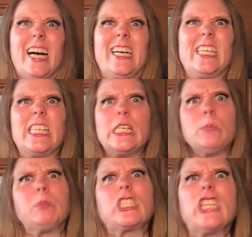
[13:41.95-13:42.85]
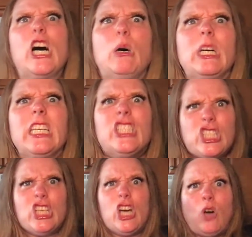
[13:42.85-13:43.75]
I'm going
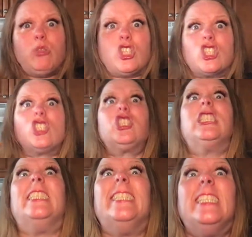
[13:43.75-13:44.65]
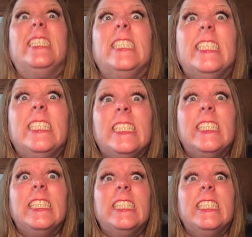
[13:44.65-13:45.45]
to scream.